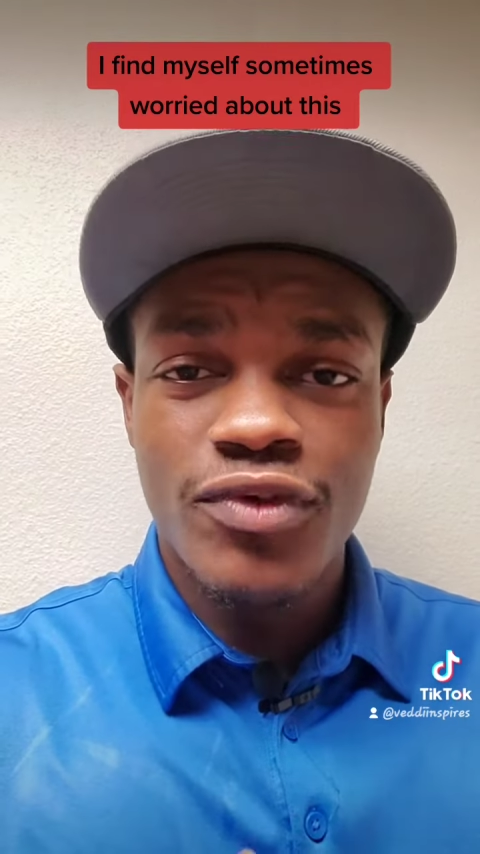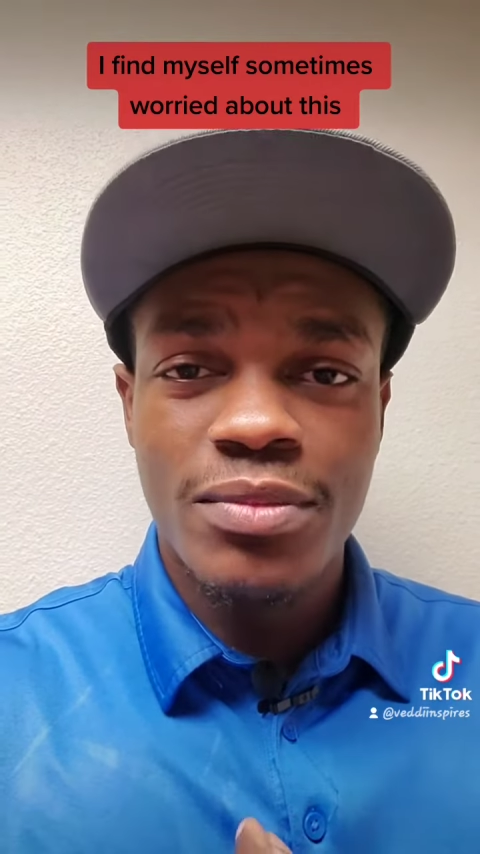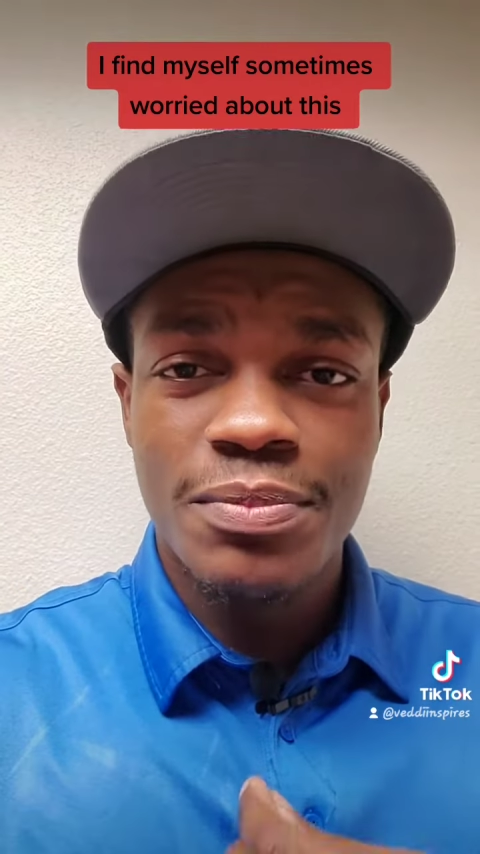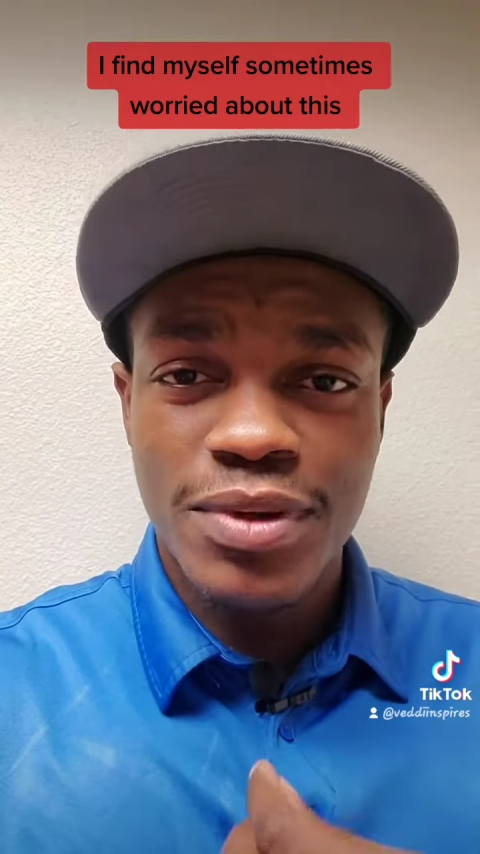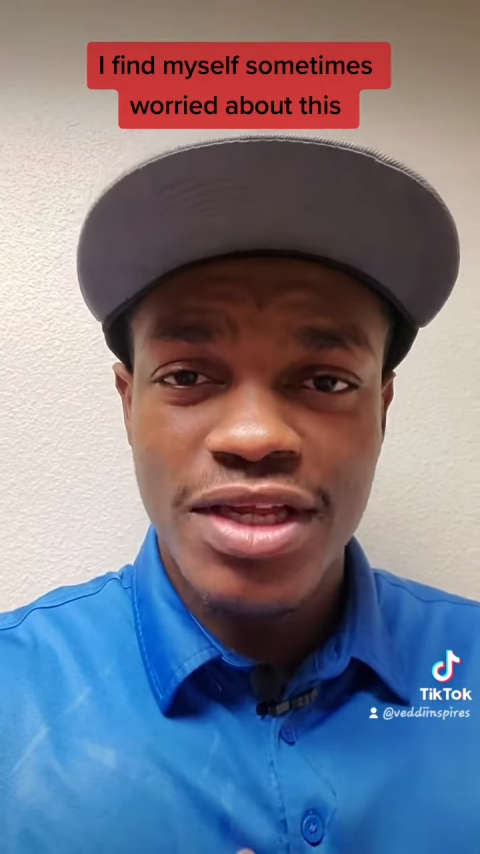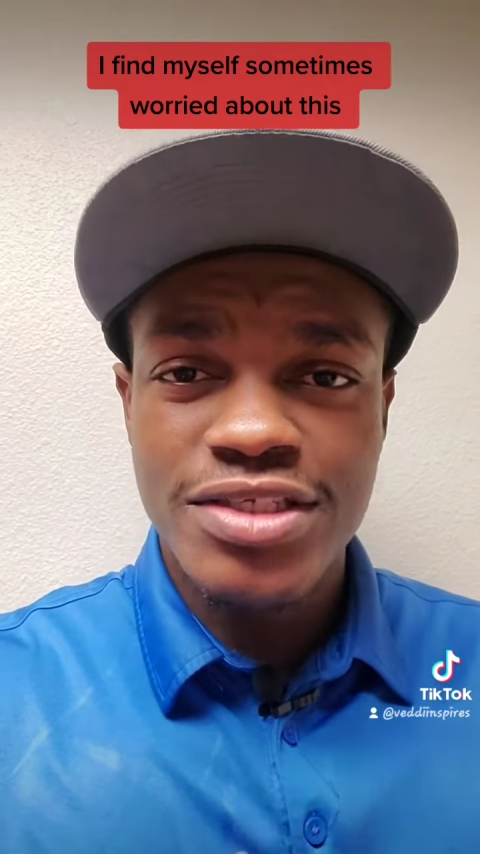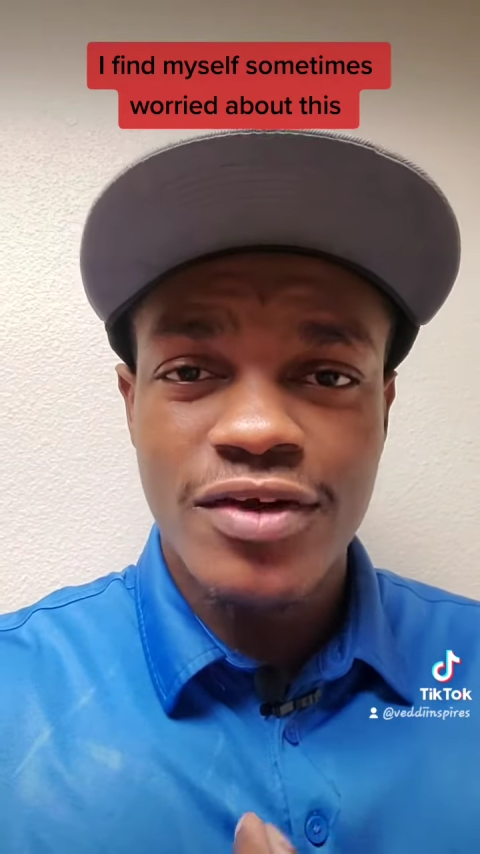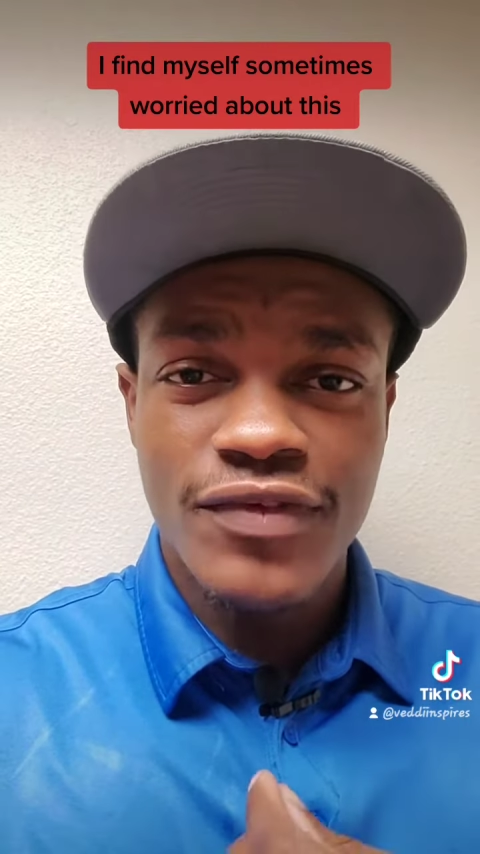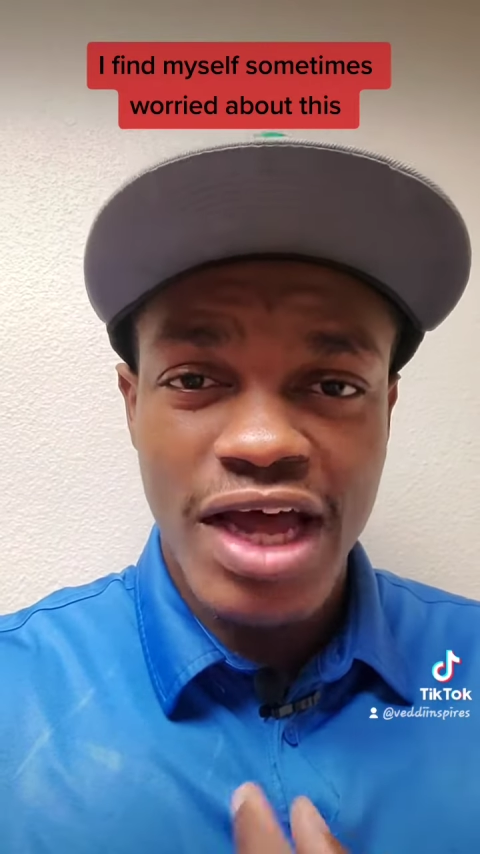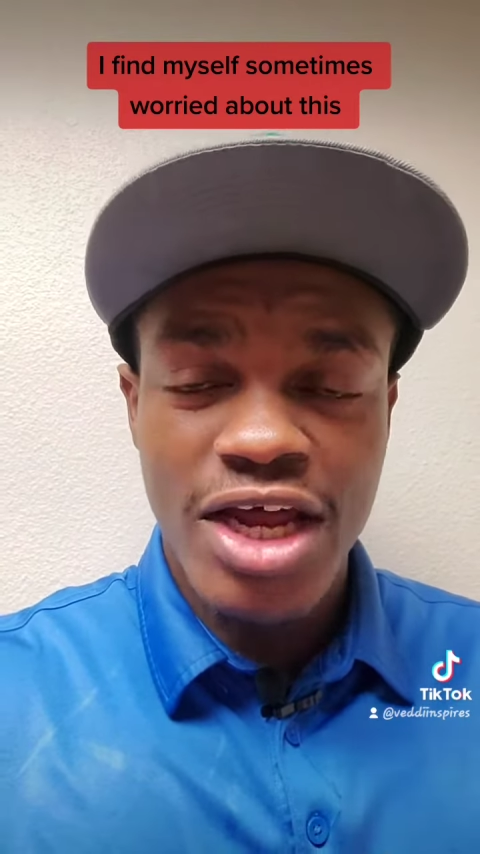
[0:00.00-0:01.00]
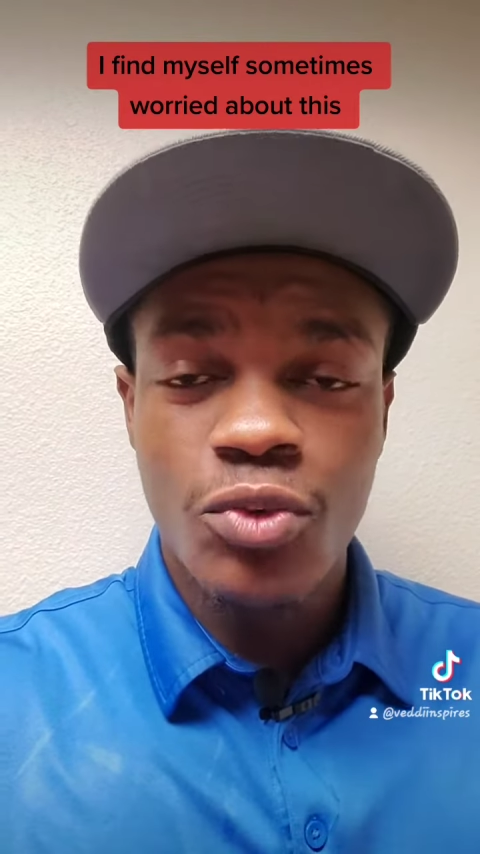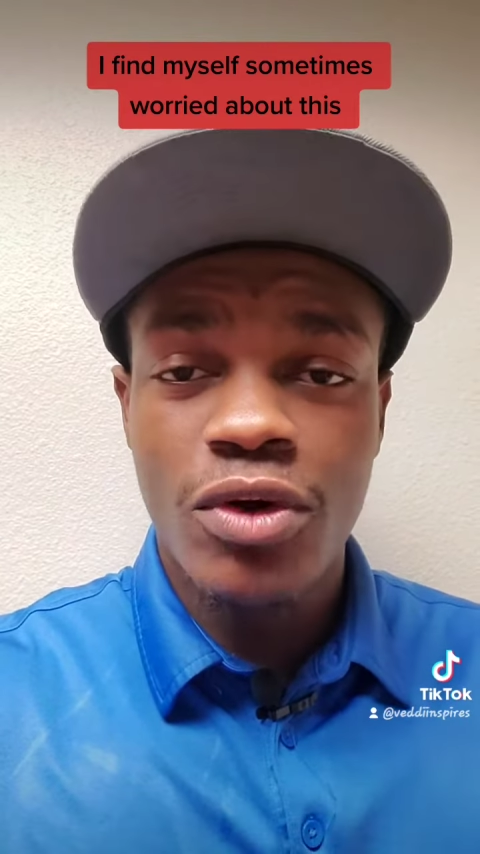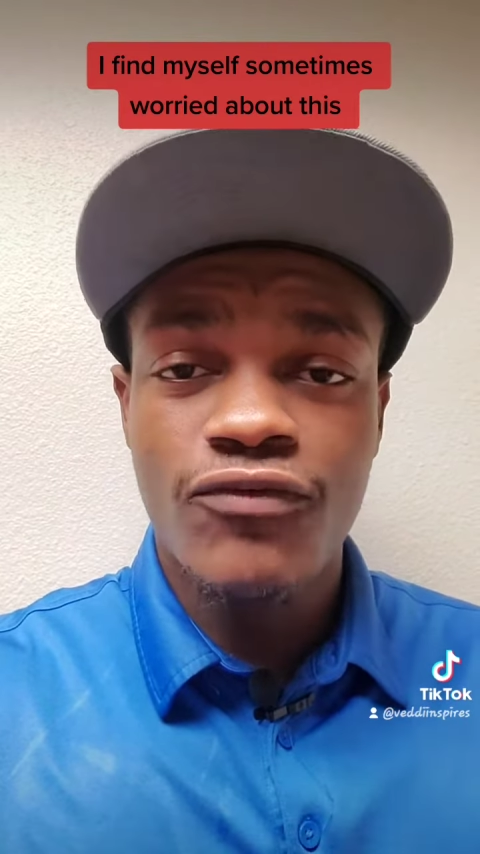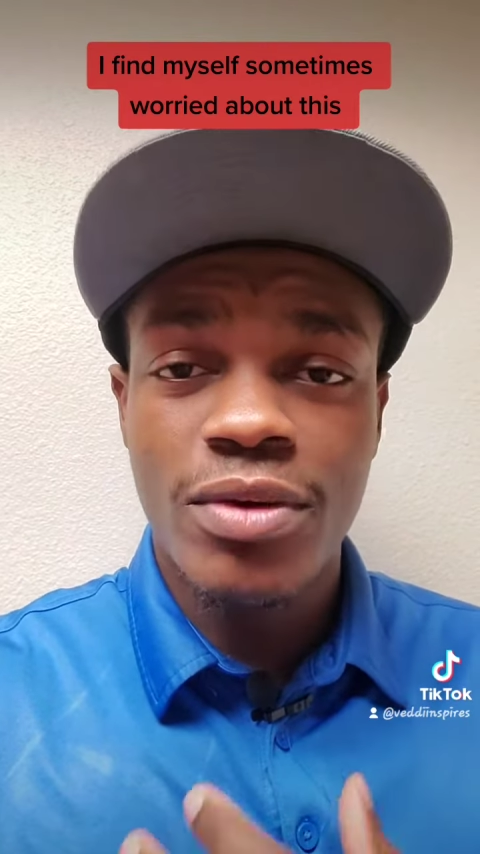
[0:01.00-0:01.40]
from a place of hard work,